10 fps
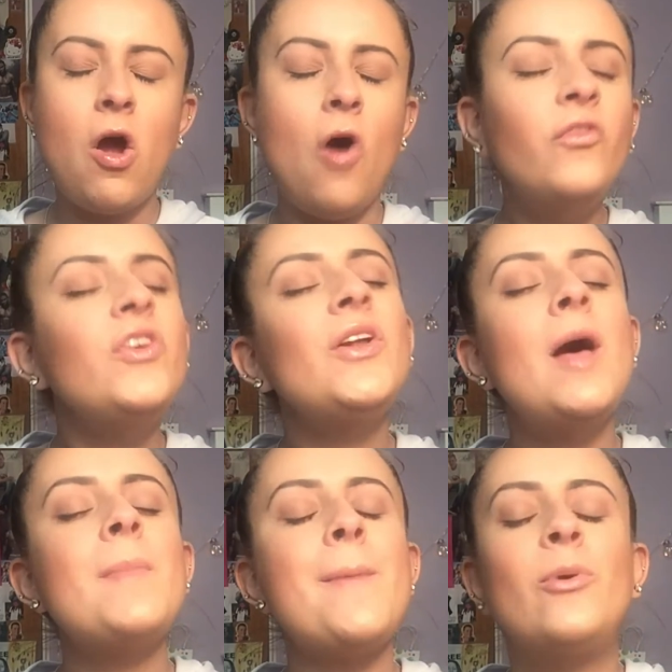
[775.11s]
Hopefully it'll
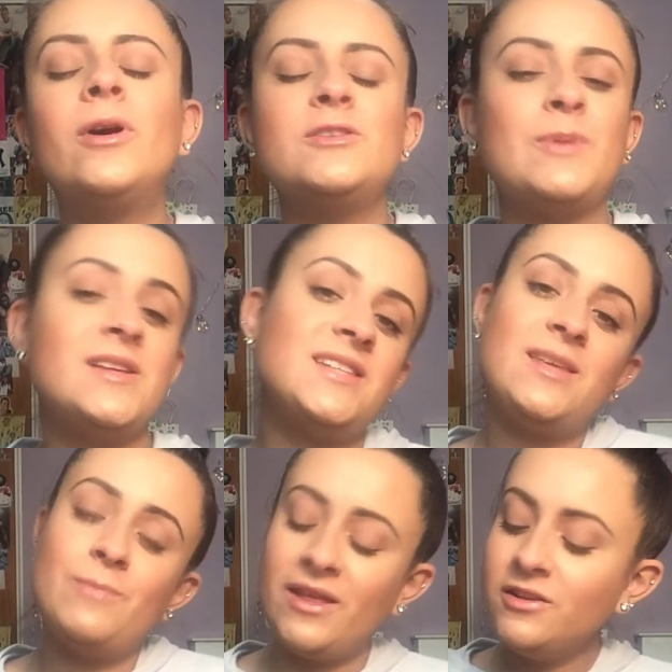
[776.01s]
help my pores because
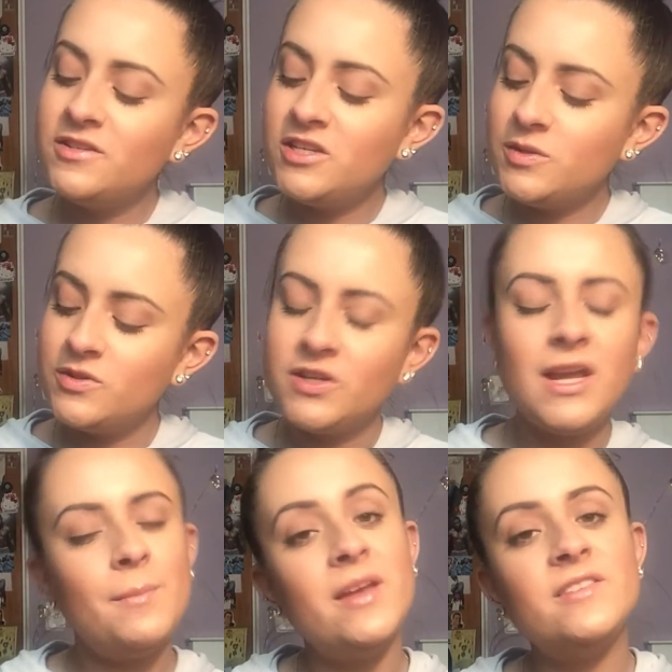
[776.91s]
my little sister was
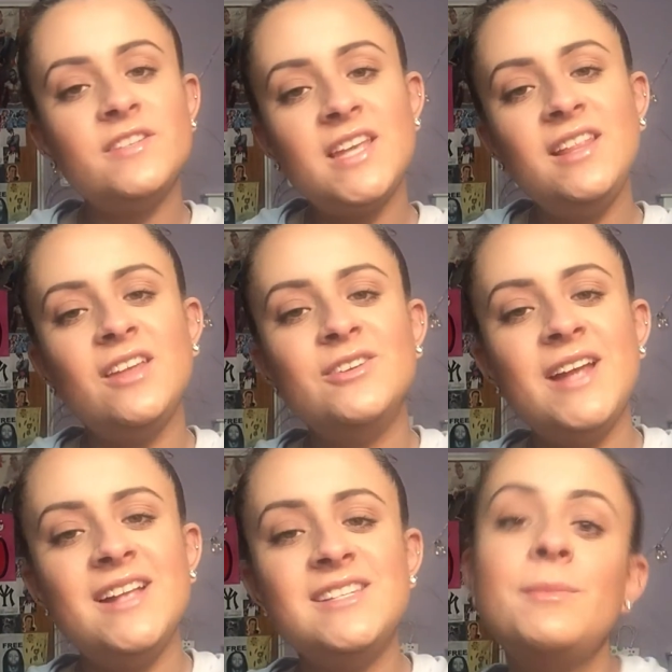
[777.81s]
looking at my skin the other
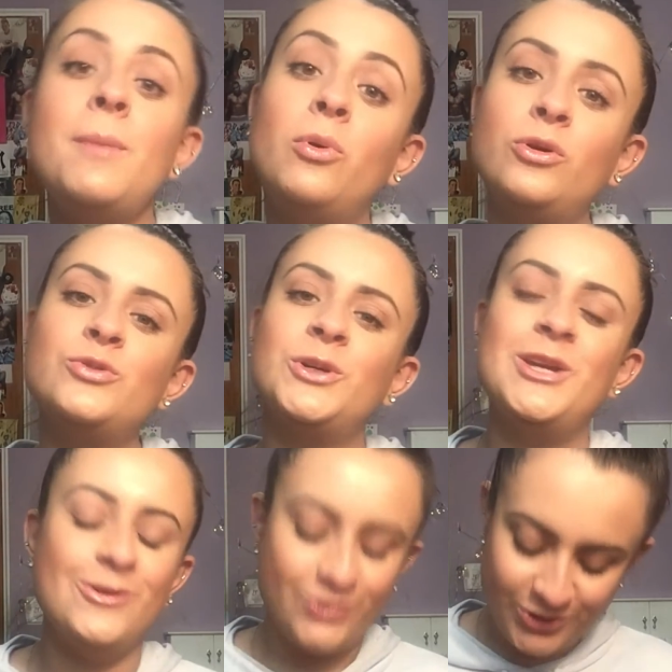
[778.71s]
day and said my pores were
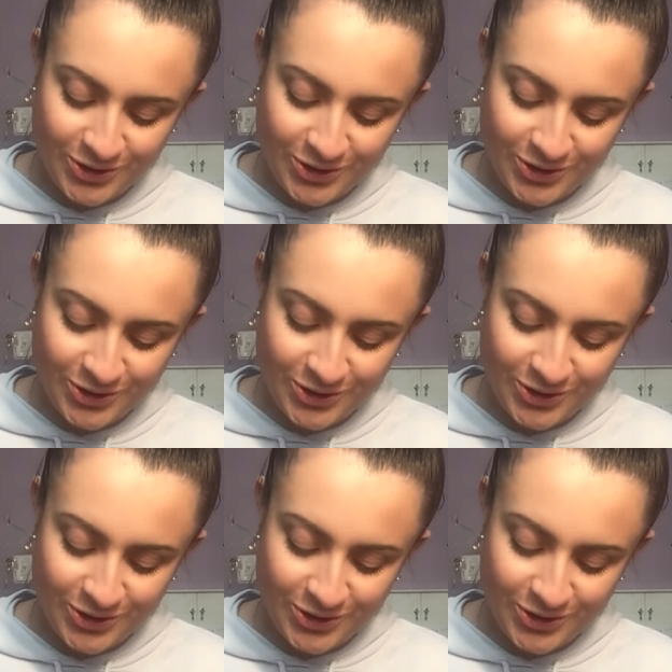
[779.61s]
huge.